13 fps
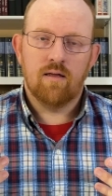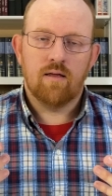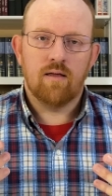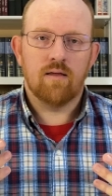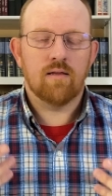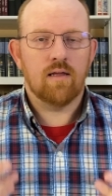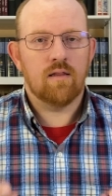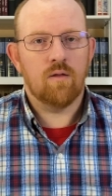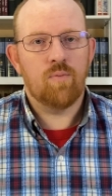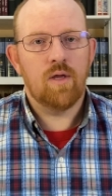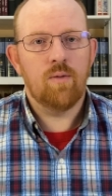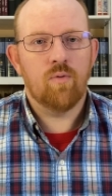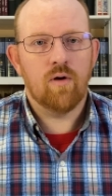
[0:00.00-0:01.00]
is that the
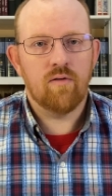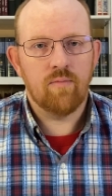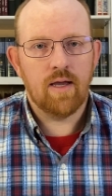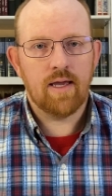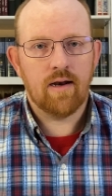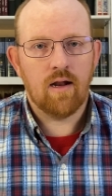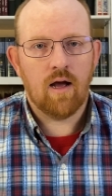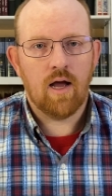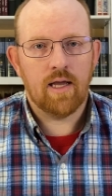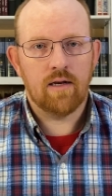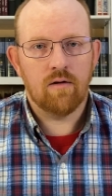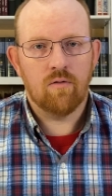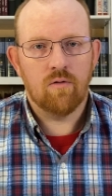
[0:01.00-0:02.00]
people have made an
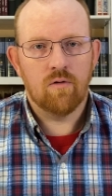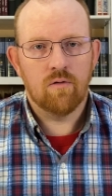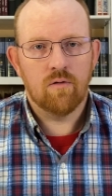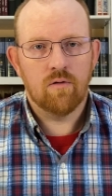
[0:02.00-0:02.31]
idol.